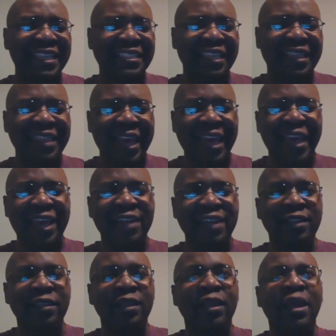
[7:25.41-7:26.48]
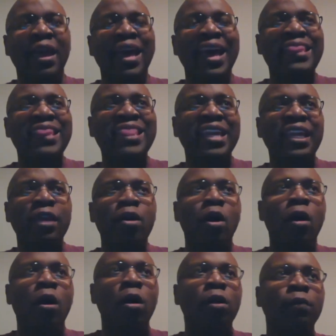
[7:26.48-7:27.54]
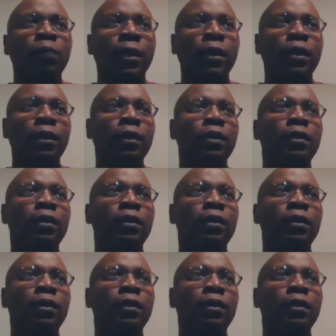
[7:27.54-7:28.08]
and that. Then he called me